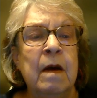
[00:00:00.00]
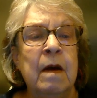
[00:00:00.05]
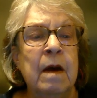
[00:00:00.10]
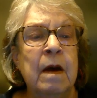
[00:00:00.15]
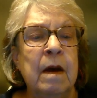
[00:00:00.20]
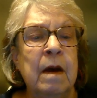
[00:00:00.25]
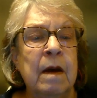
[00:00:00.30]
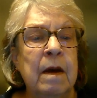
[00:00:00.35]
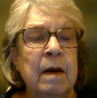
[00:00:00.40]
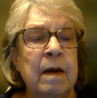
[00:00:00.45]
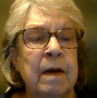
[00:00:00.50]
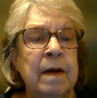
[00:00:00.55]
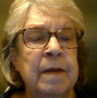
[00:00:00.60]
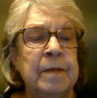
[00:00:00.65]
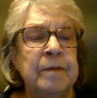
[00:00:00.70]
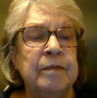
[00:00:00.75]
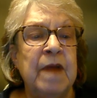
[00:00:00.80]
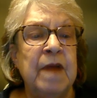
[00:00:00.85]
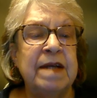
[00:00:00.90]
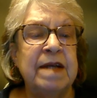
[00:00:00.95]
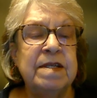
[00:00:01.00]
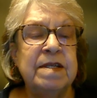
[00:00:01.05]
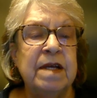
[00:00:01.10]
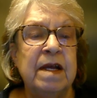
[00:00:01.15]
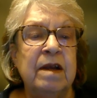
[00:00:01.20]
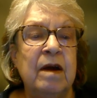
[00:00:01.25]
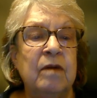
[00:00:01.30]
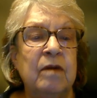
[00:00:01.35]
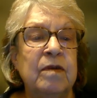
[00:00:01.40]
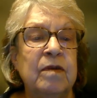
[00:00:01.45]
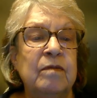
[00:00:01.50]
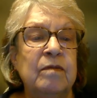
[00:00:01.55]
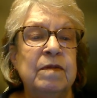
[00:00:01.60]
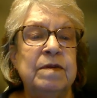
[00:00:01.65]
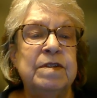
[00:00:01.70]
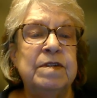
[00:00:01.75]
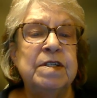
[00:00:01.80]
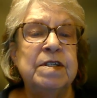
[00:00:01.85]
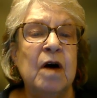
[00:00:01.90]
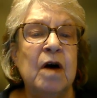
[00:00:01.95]
It's so
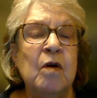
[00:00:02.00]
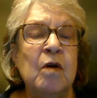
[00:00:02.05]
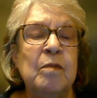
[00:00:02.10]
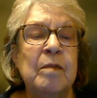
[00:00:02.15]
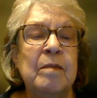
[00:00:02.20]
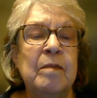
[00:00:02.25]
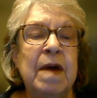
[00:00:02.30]
many people